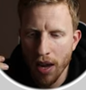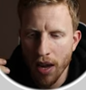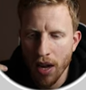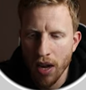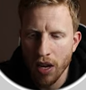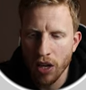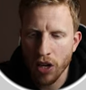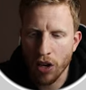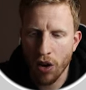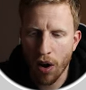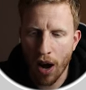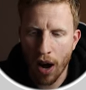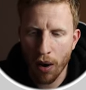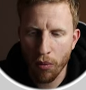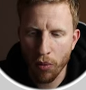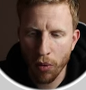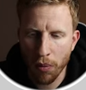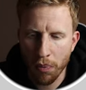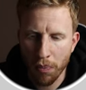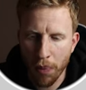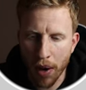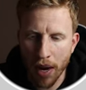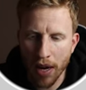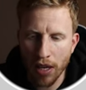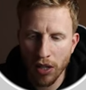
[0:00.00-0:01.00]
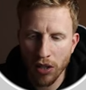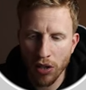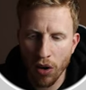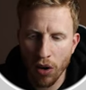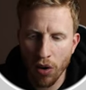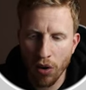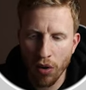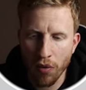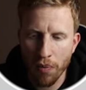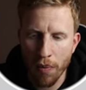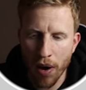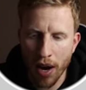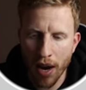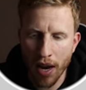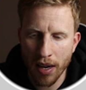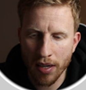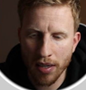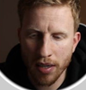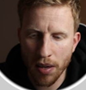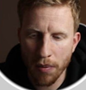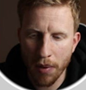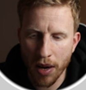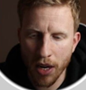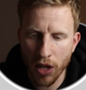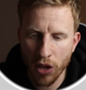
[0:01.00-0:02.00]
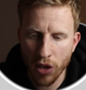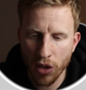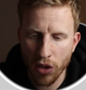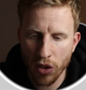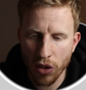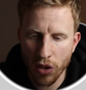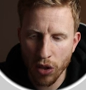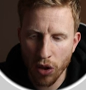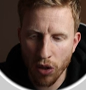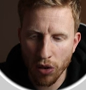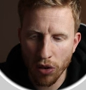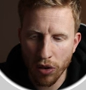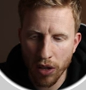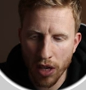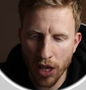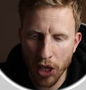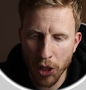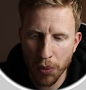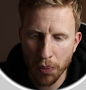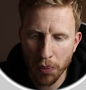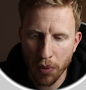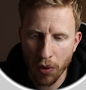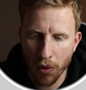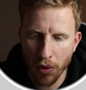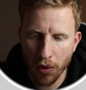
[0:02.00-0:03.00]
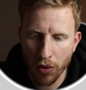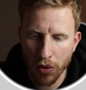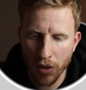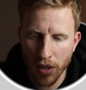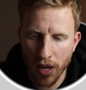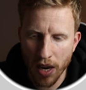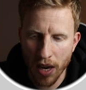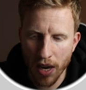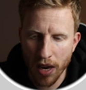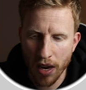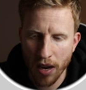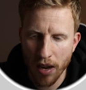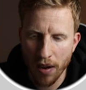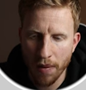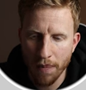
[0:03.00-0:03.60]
you know, I would base all of my estimations on these products here.